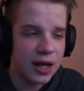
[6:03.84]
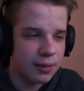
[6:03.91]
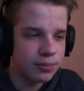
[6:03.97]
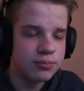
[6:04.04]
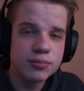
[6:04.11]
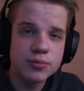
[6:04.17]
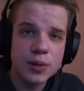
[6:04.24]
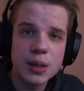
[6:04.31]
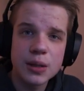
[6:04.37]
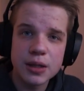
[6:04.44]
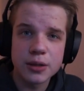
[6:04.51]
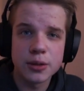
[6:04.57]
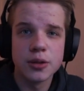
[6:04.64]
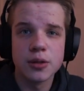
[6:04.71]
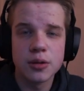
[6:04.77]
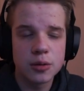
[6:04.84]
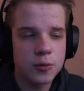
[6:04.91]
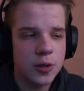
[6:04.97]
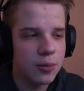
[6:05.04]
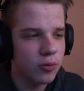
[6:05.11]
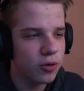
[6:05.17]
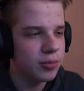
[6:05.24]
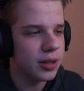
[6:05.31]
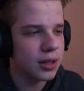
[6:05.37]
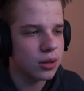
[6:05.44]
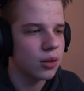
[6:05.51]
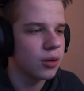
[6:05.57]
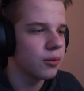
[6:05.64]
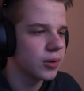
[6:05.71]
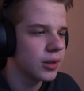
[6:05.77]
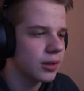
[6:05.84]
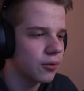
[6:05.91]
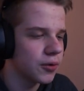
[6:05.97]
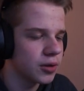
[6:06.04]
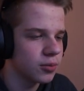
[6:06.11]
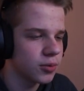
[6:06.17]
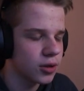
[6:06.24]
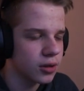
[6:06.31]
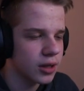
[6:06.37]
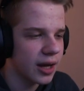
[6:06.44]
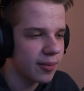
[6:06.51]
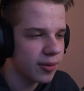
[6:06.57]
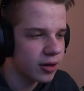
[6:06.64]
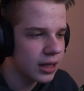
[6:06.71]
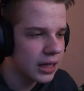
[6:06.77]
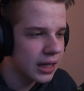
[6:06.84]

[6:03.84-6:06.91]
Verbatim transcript: I'm, this is a stream room, that's how he always puts his camera.